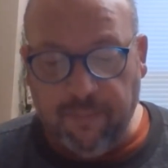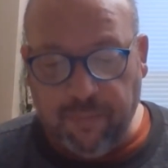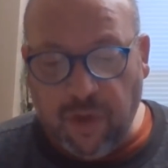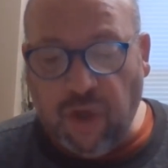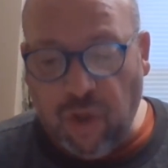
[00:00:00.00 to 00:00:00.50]

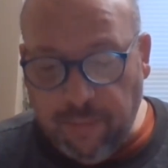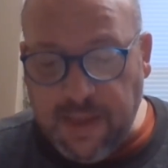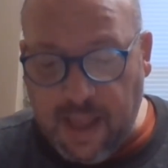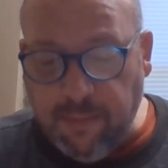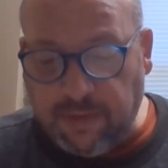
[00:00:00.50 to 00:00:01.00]
you'll
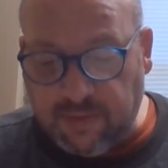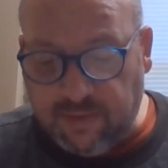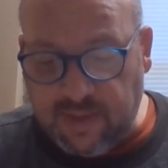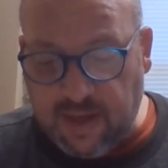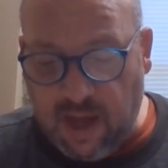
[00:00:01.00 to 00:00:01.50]
be able to
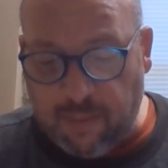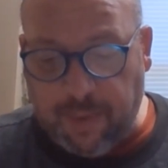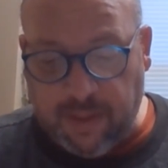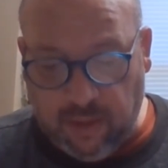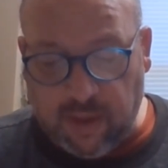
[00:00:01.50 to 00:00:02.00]
sit up
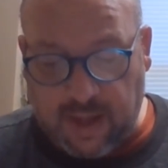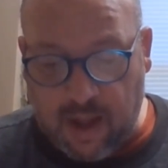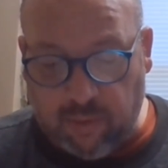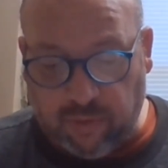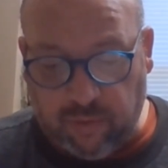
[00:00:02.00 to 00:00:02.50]
and look
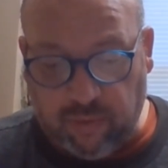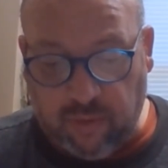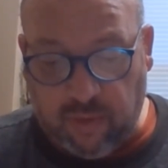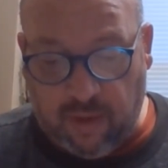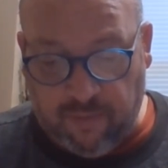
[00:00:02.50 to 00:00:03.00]
out
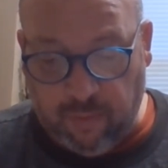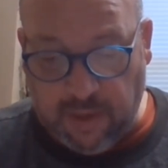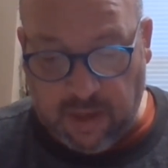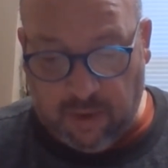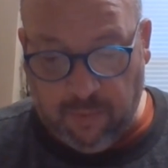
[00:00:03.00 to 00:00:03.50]
of the
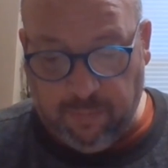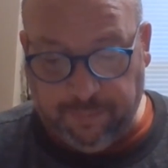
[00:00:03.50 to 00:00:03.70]
window."